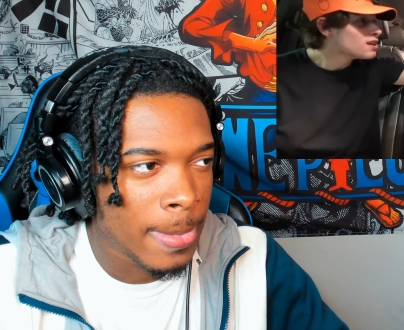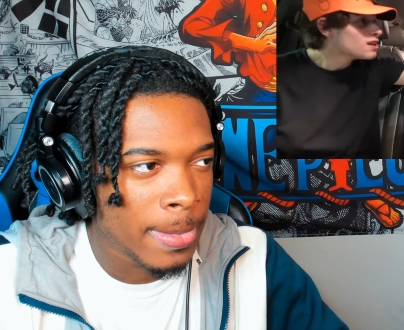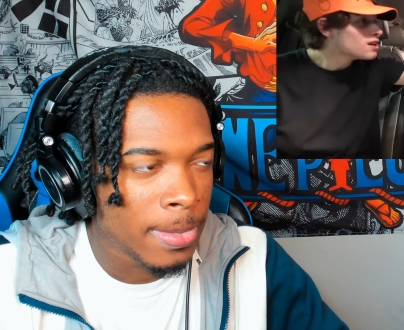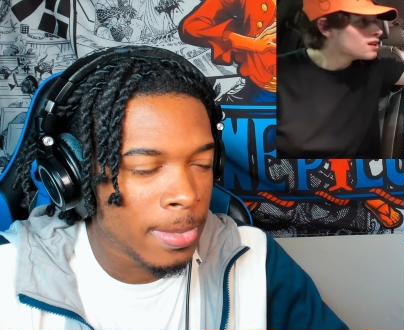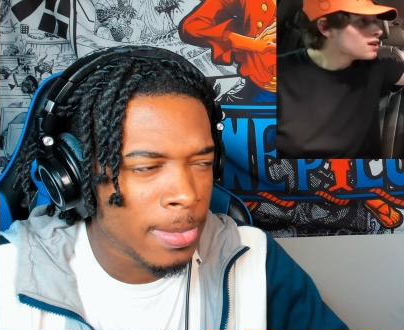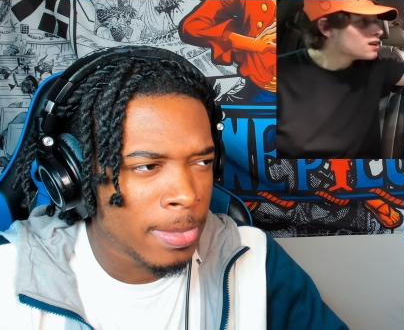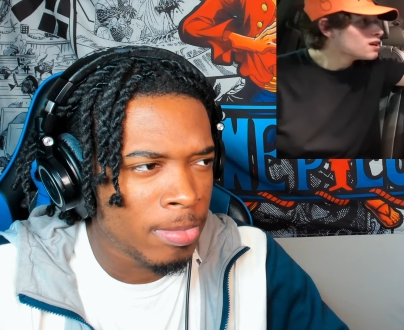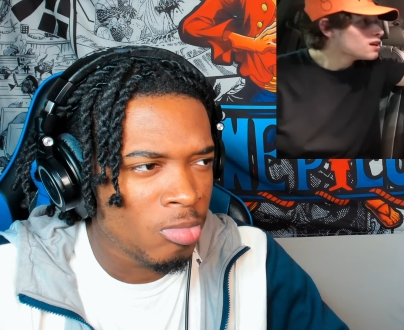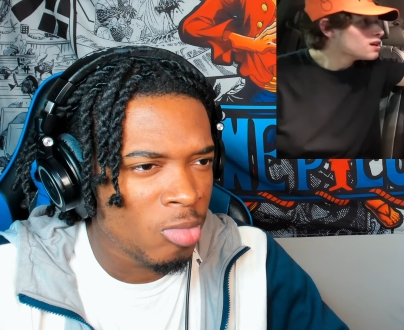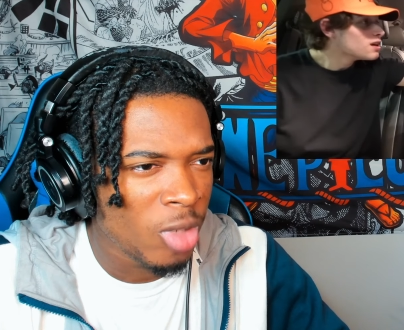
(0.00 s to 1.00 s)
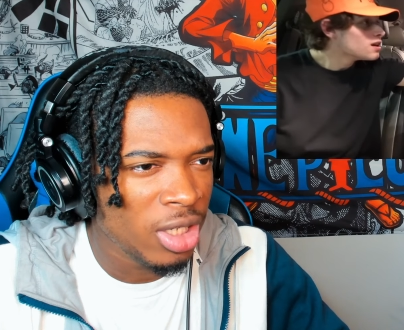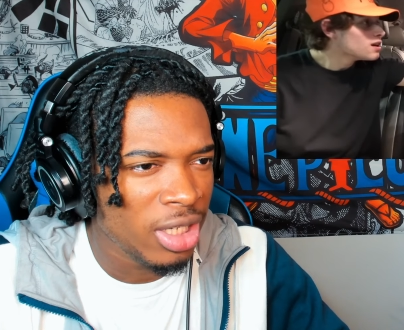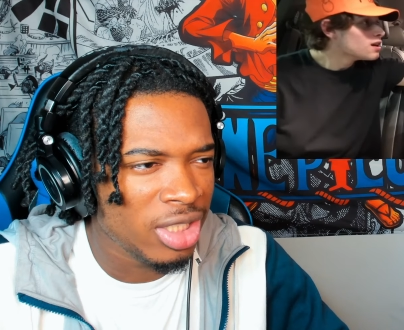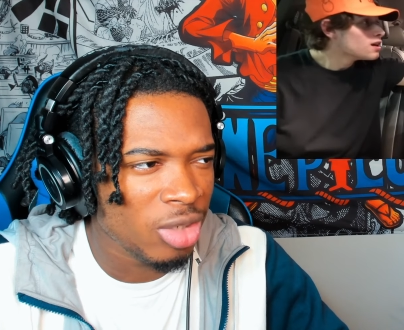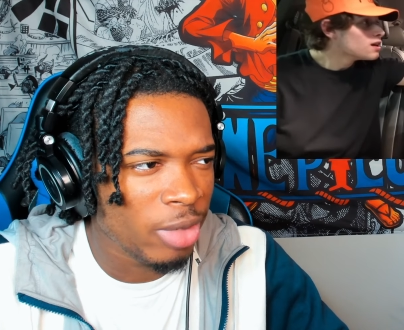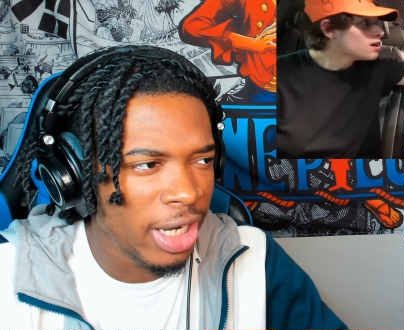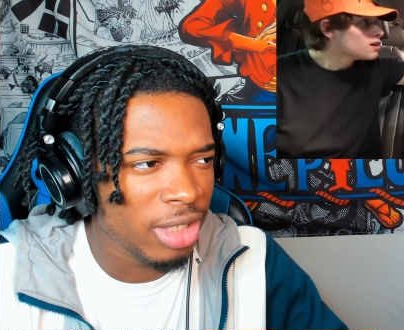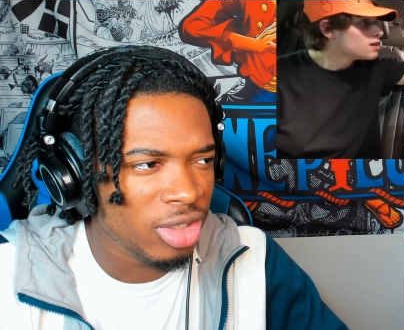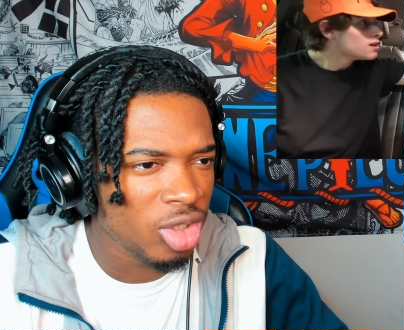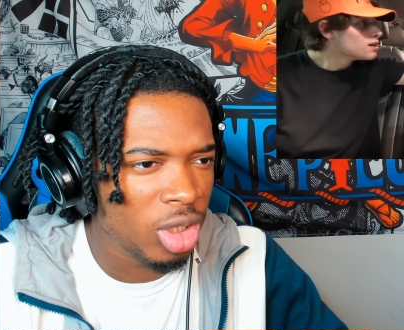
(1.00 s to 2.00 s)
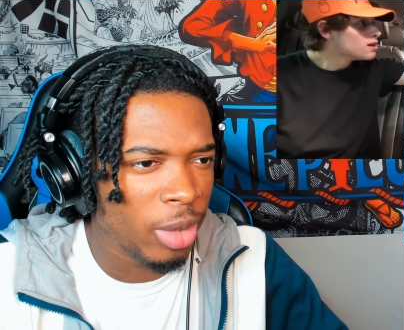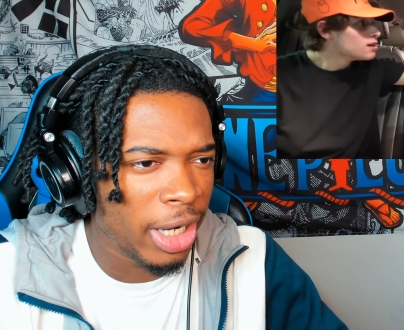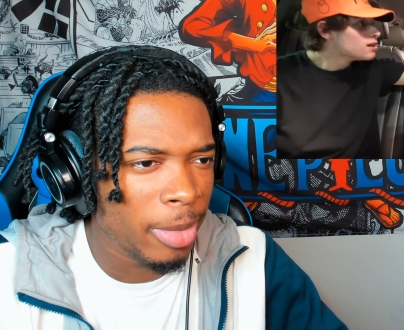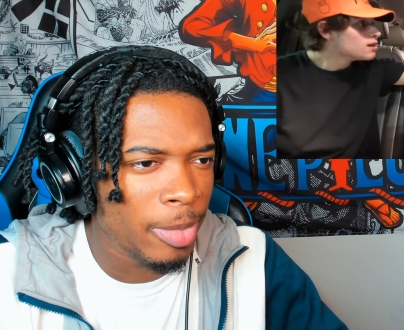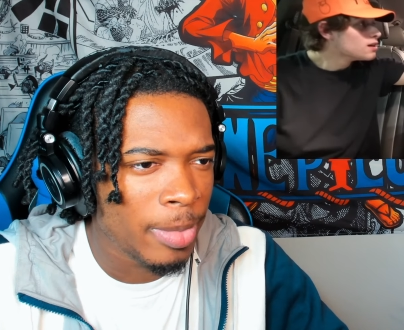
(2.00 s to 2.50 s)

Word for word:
Speaker 1: god, oh my god. It's a rat? Sewer rat?